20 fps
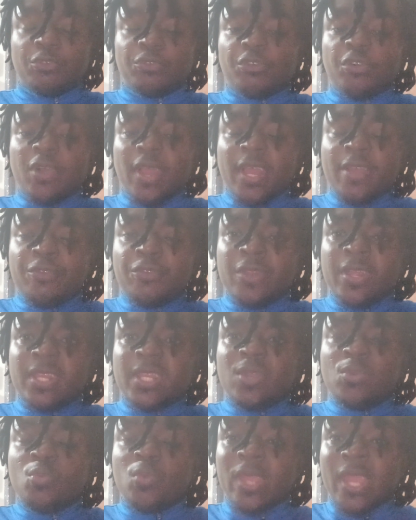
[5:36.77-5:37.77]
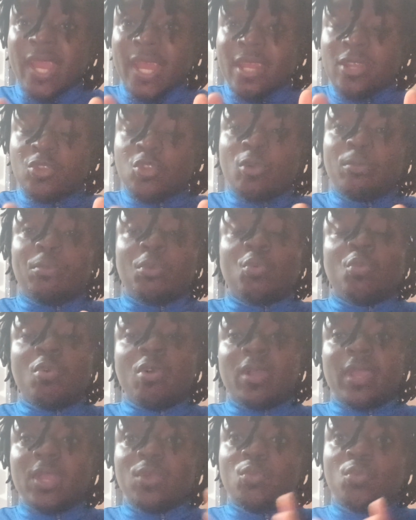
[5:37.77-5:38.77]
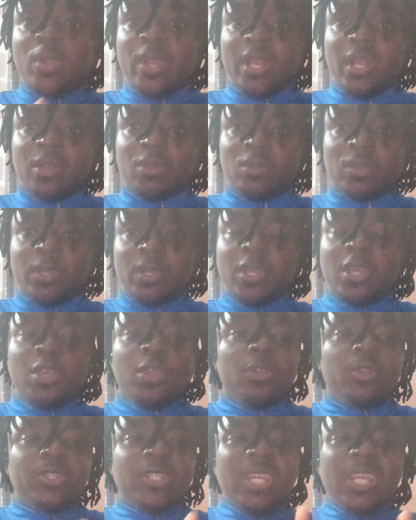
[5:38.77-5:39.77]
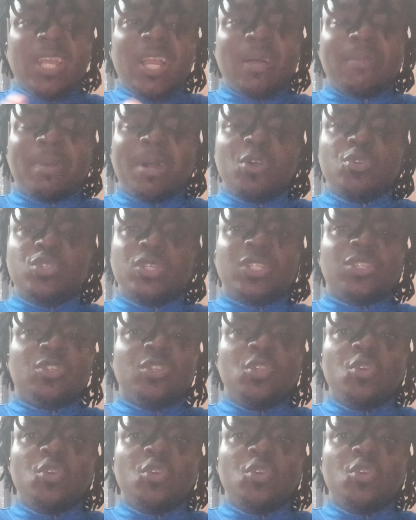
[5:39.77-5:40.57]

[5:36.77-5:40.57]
For everything, we end up working well. Think about it.